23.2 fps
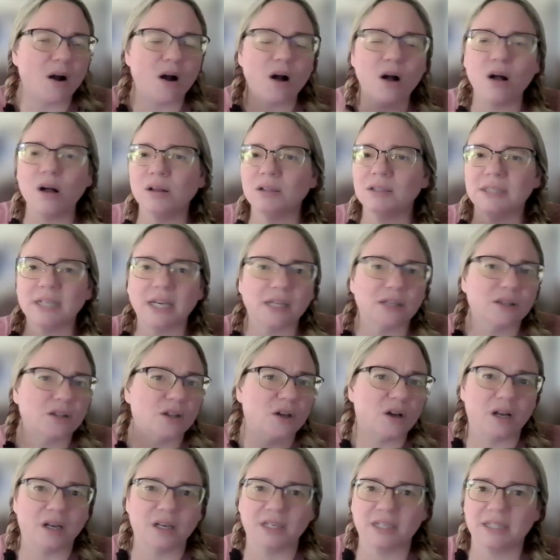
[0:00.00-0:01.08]
all day
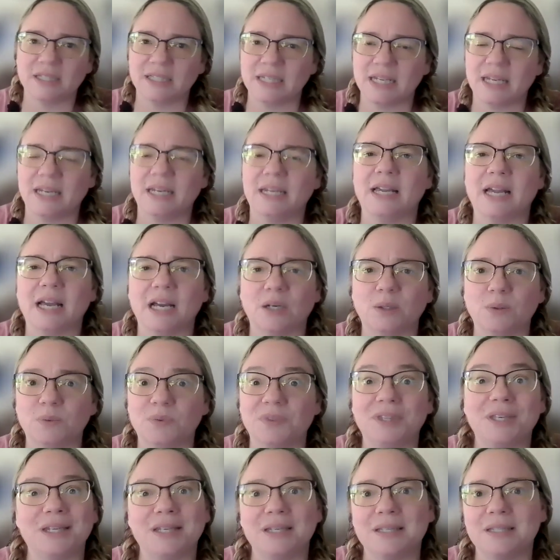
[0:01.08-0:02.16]
long sending
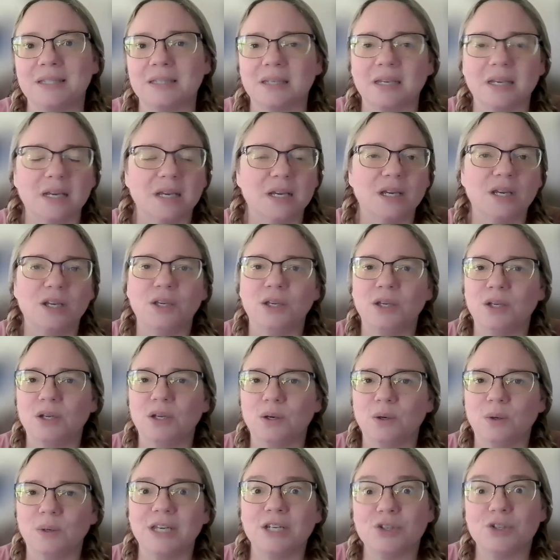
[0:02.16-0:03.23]
out these,
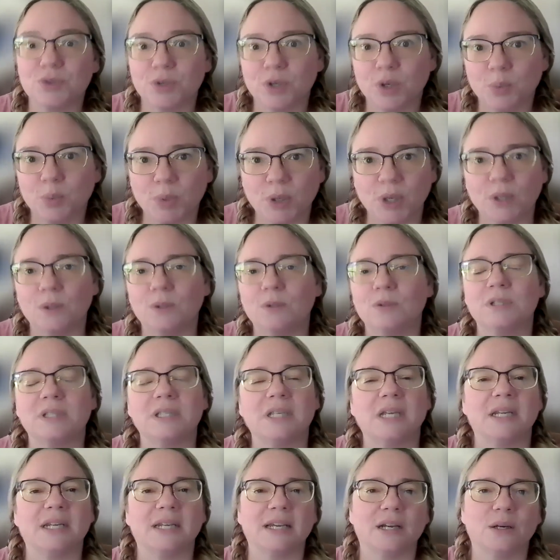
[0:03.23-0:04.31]
intro posts,
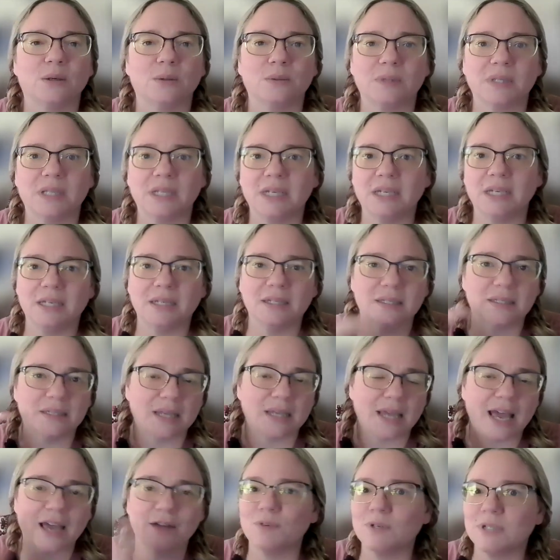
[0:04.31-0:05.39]
sending out these
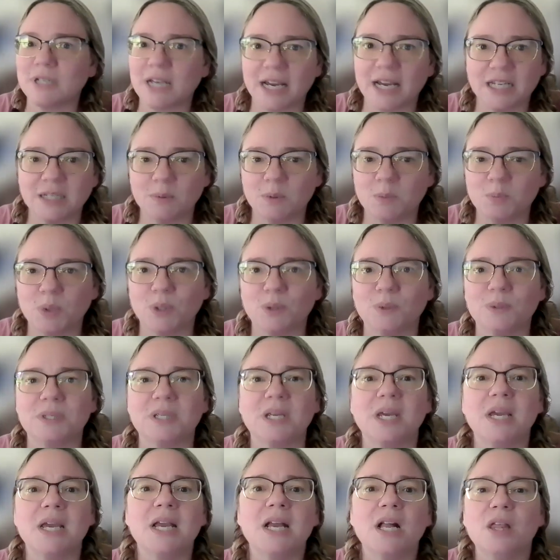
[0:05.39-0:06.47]
advertisement
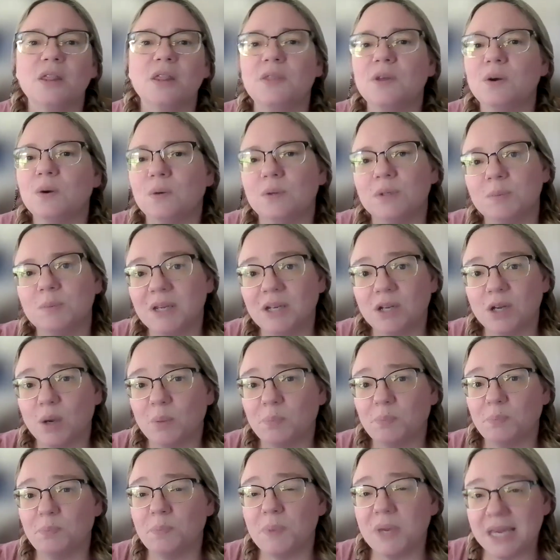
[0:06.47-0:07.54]
posts. Those may
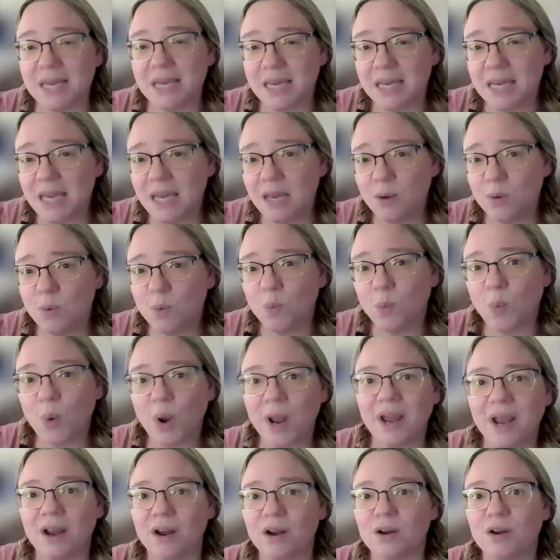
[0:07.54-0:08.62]
not be
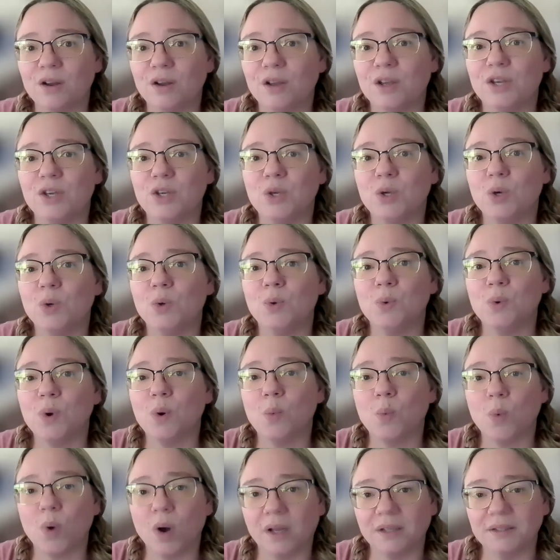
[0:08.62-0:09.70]
where you
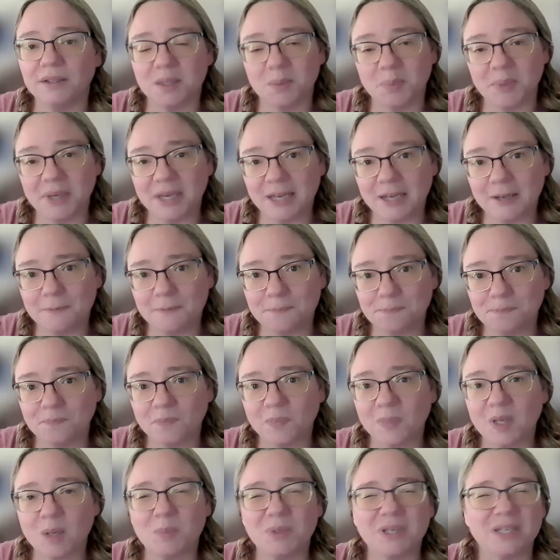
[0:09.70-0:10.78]
want to be
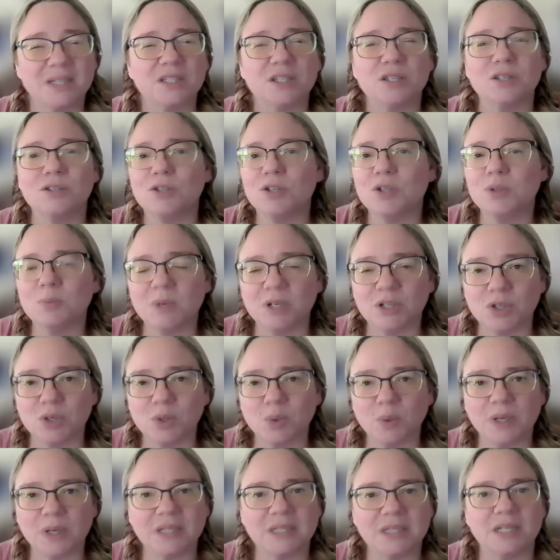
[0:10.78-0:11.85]
because there's too much
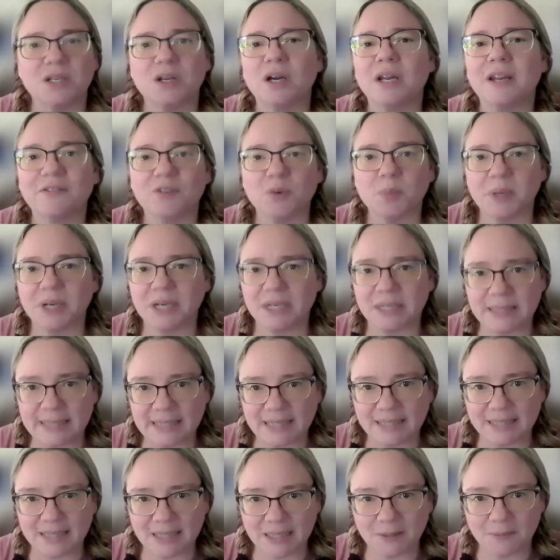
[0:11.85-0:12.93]
noise and not everybody
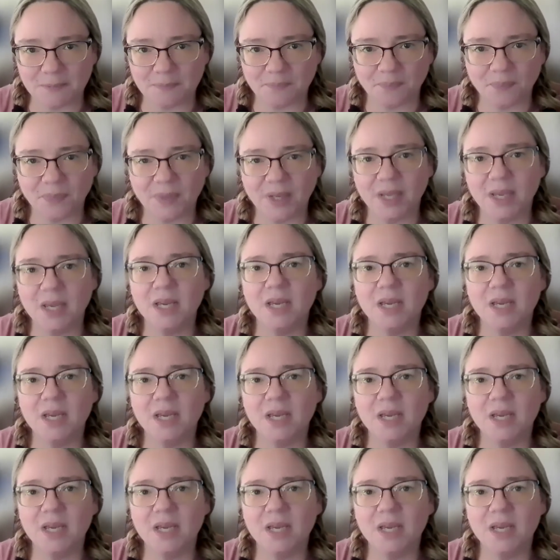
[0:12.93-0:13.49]
sees them.